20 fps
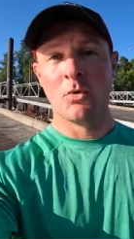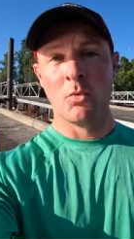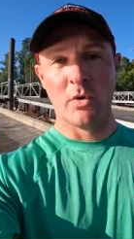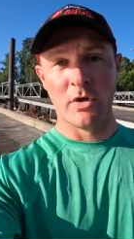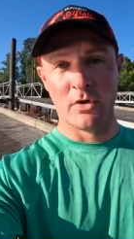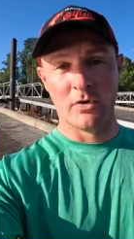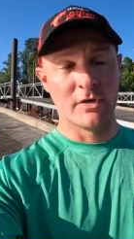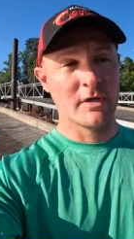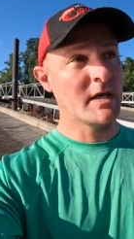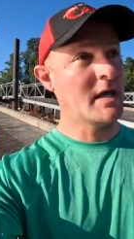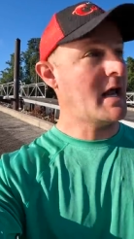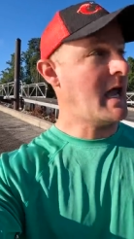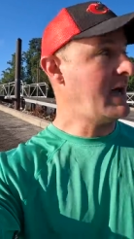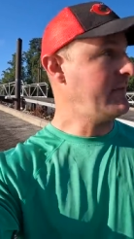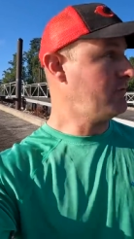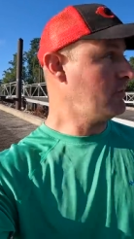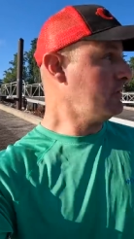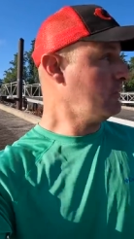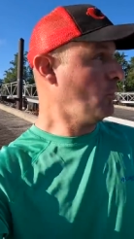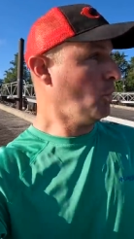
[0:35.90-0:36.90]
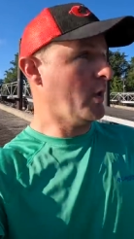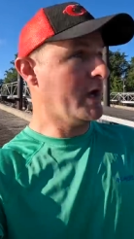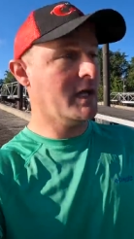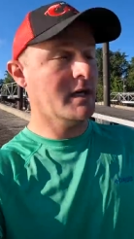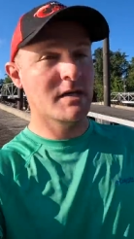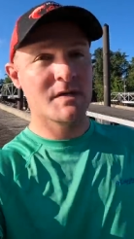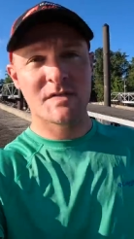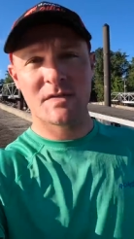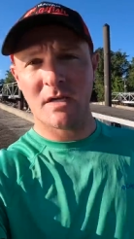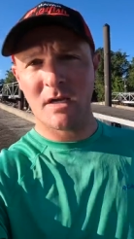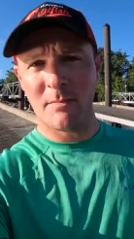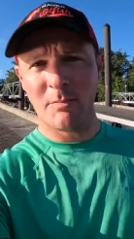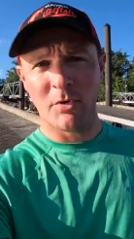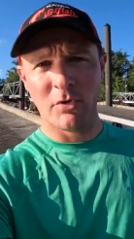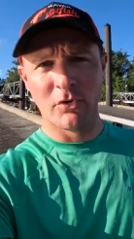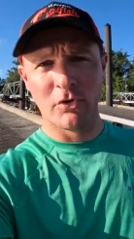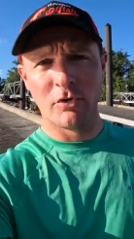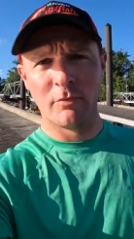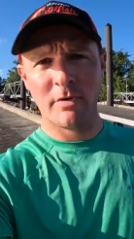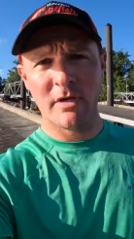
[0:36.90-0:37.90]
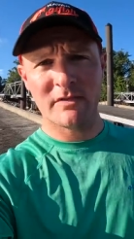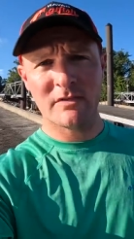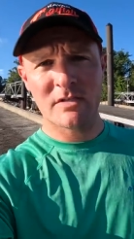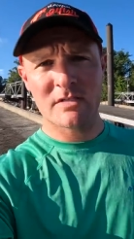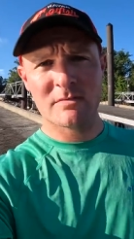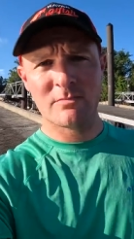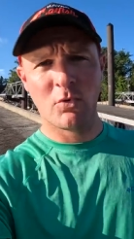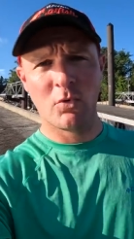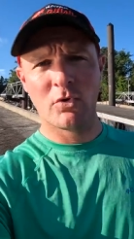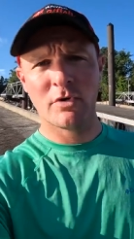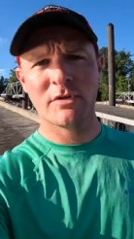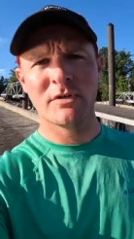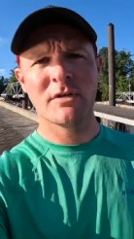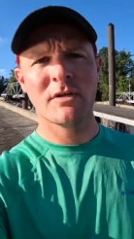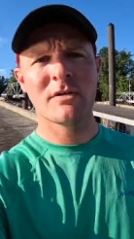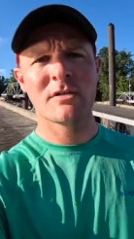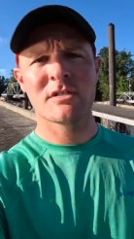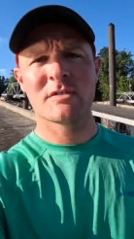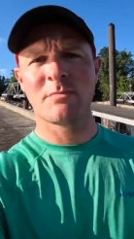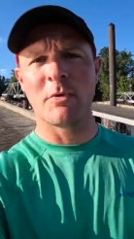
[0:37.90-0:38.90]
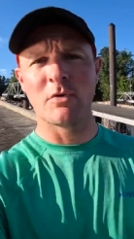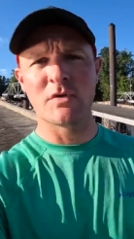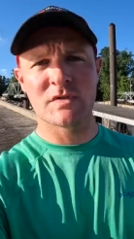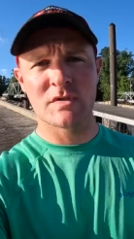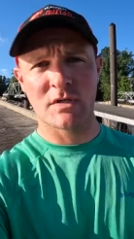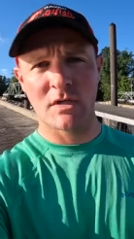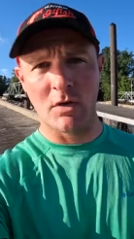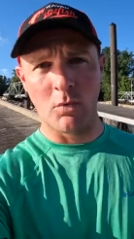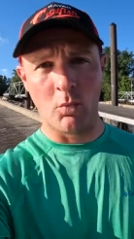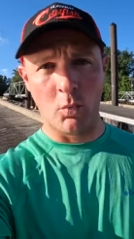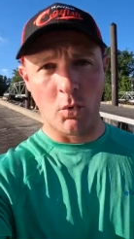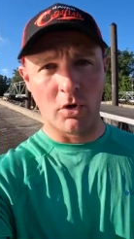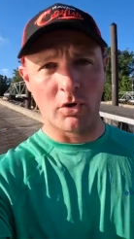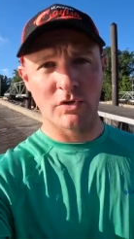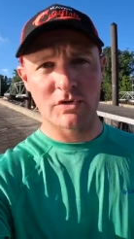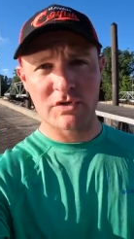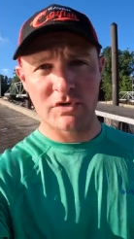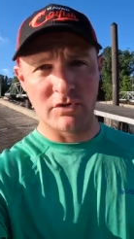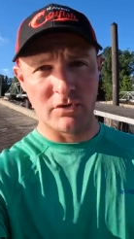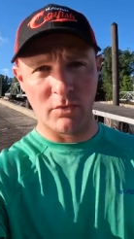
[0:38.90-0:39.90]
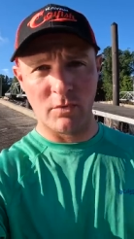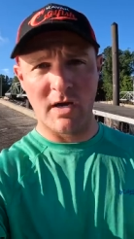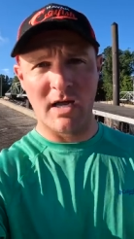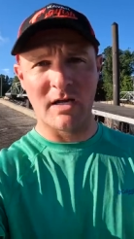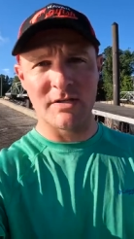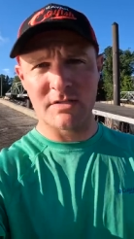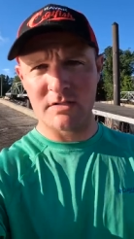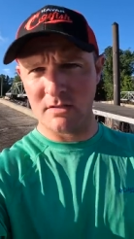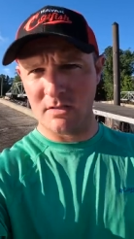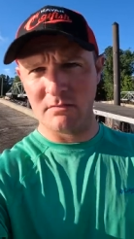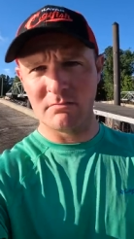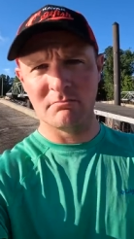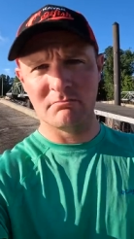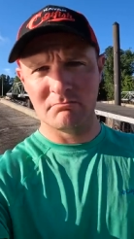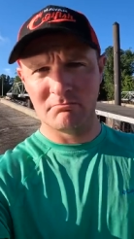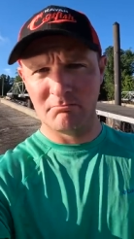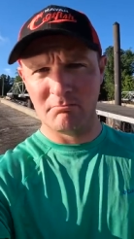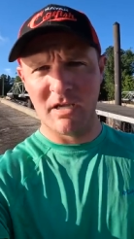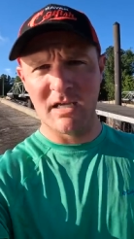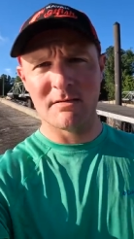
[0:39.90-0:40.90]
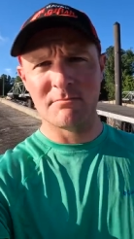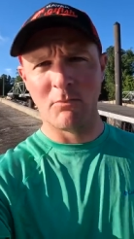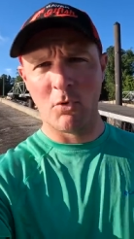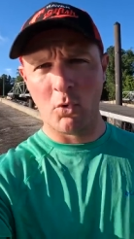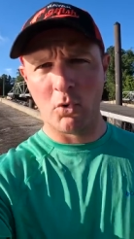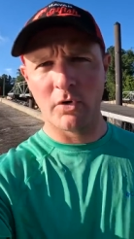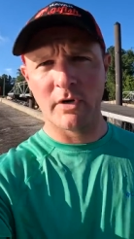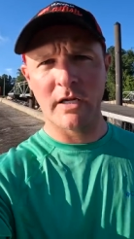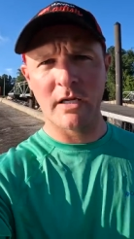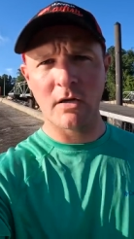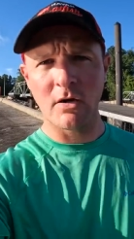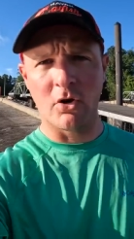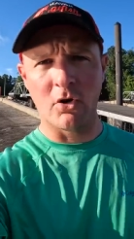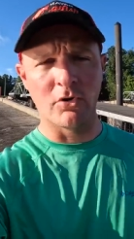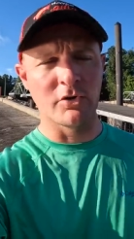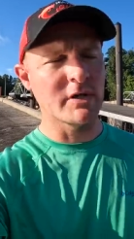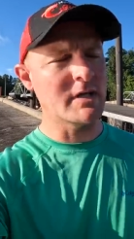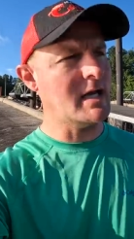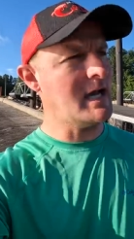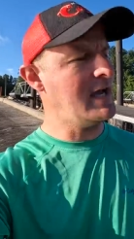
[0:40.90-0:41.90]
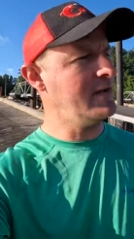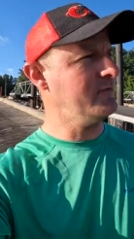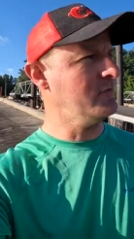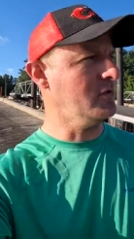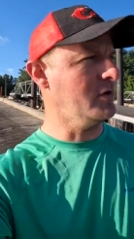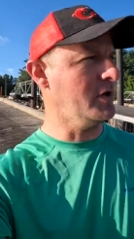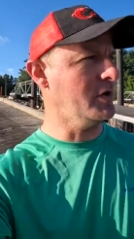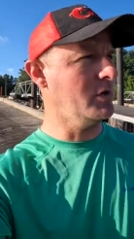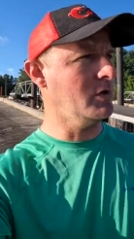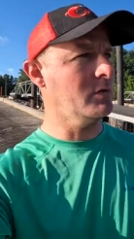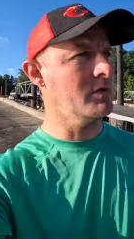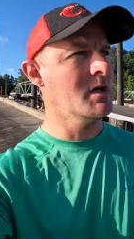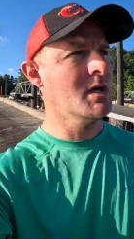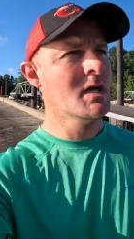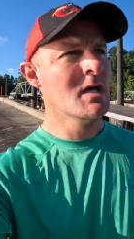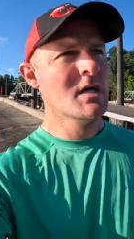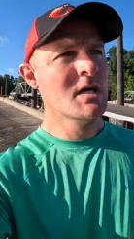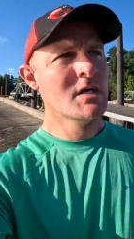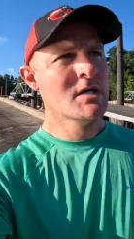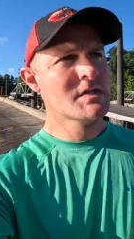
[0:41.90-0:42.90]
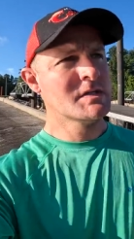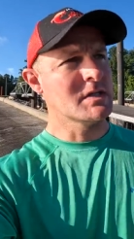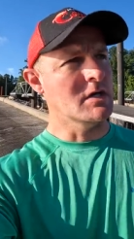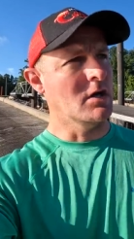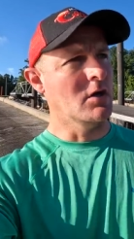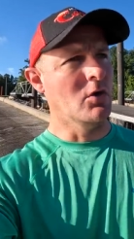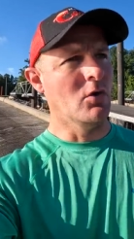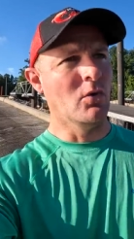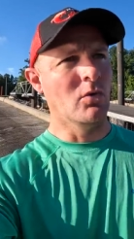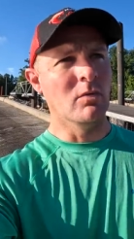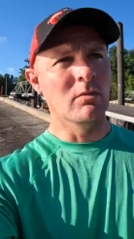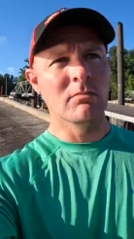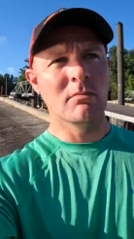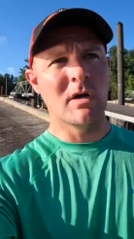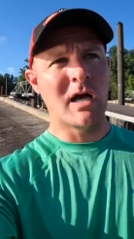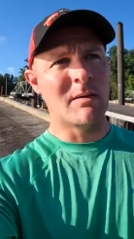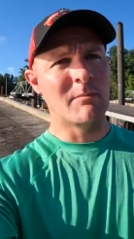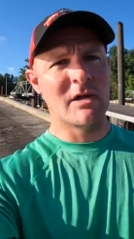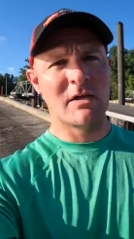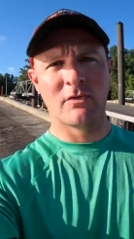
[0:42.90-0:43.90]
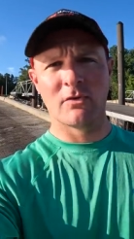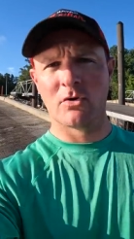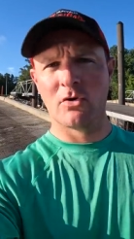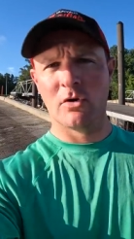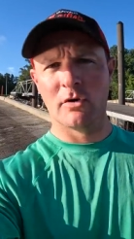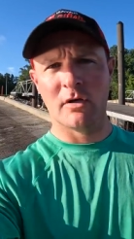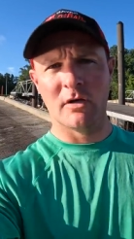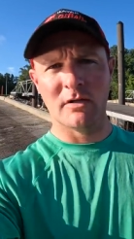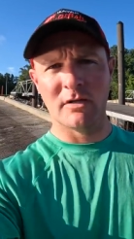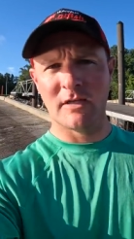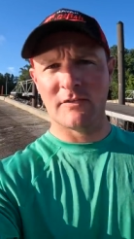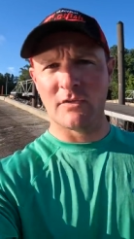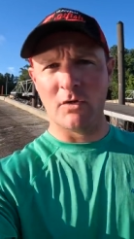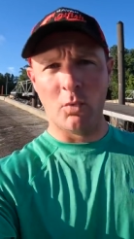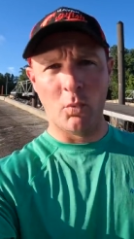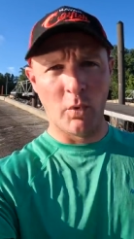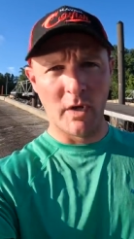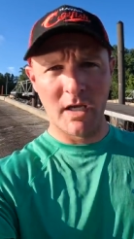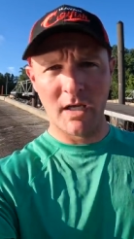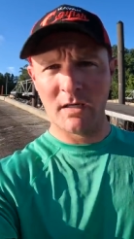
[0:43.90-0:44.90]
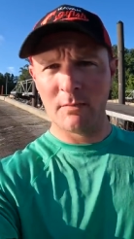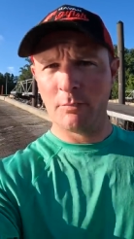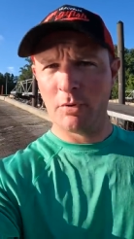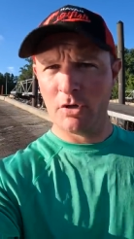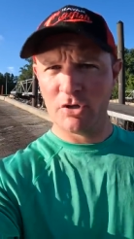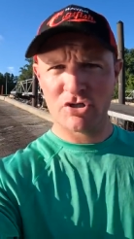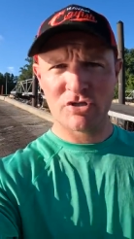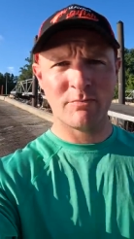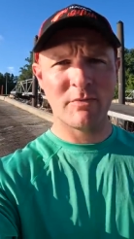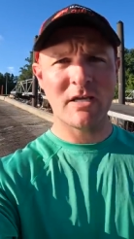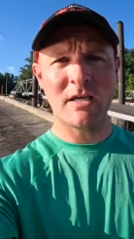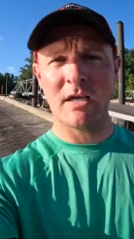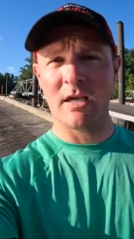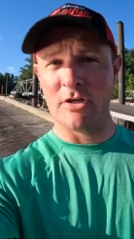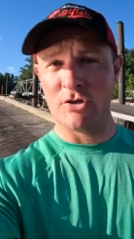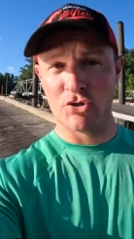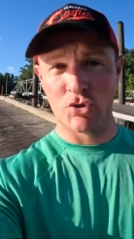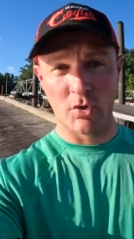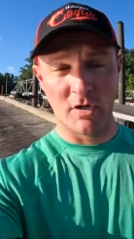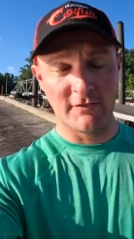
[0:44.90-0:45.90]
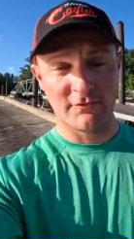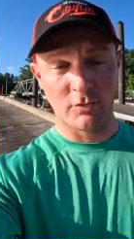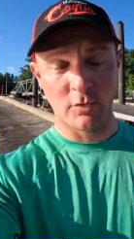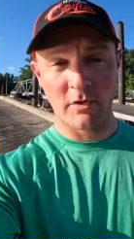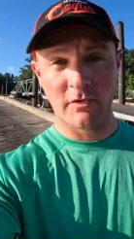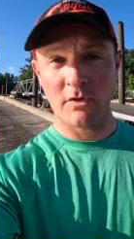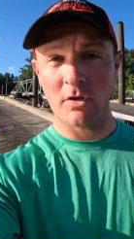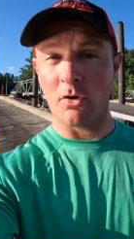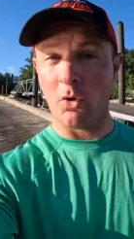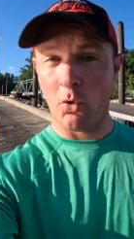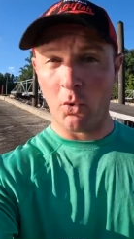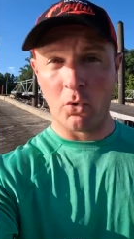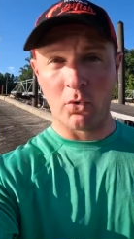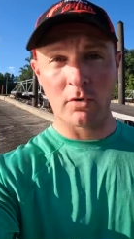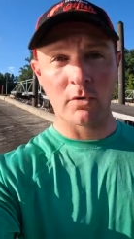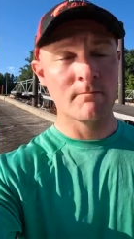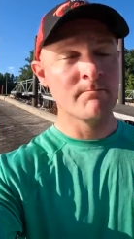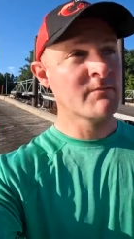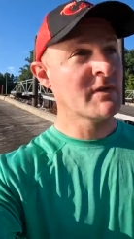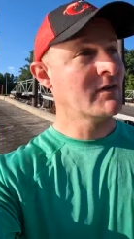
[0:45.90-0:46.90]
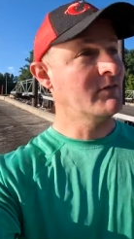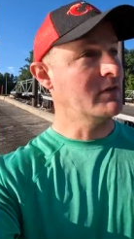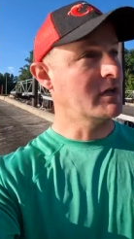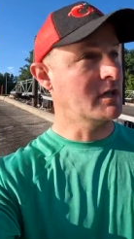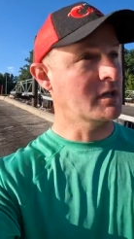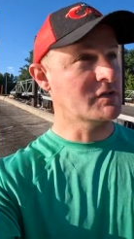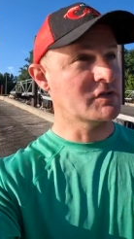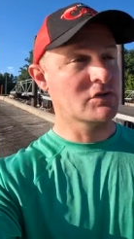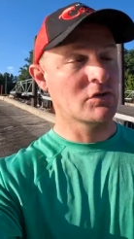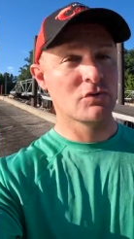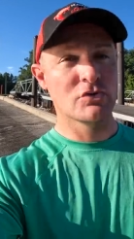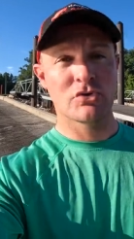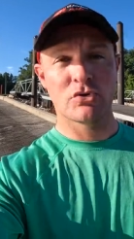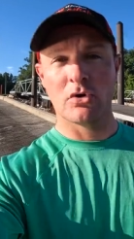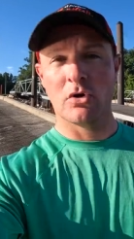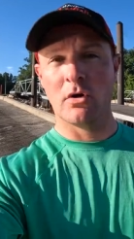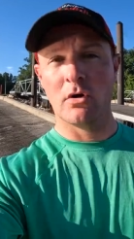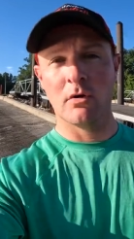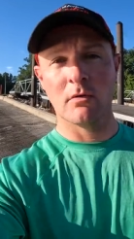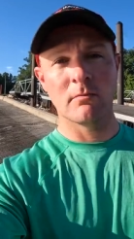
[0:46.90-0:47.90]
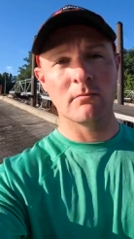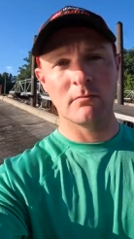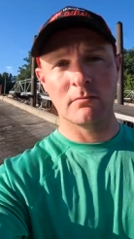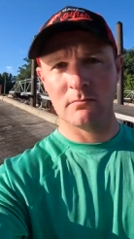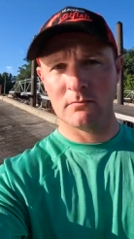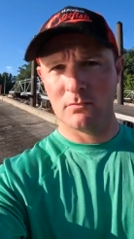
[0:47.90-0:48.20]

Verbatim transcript: we're going to get after it. Wind is up a little bit this morning. It's supposed to get worse throughout the mid-morning, early afternoon. So I'm either going to let the wind push me and drift with it, or if it gets too strong,